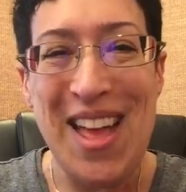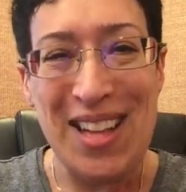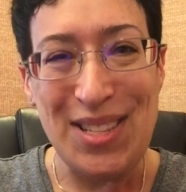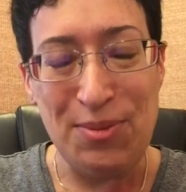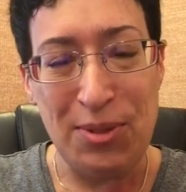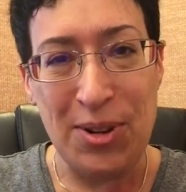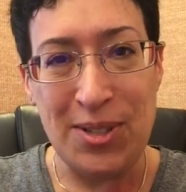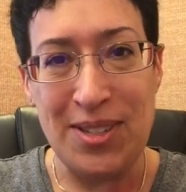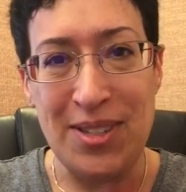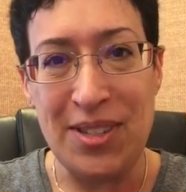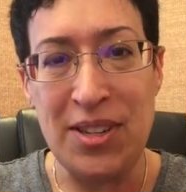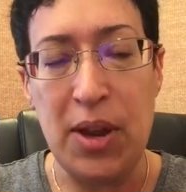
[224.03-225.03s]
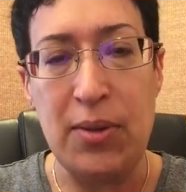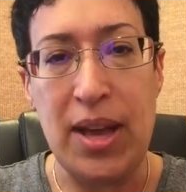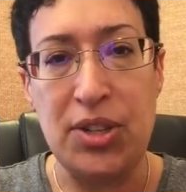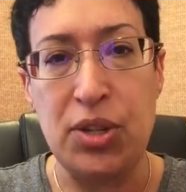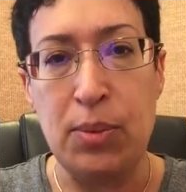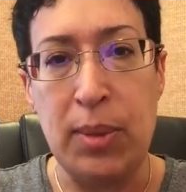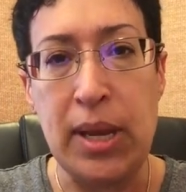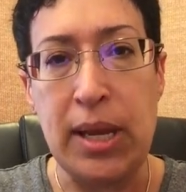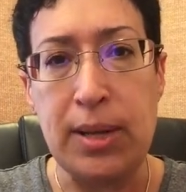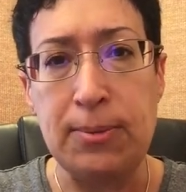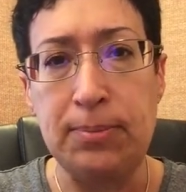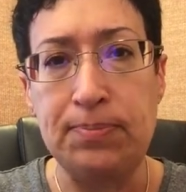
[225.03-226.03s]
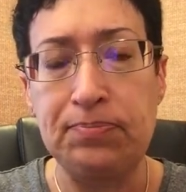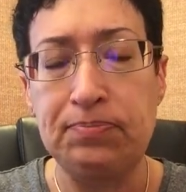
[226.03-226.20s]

as the words that you mean.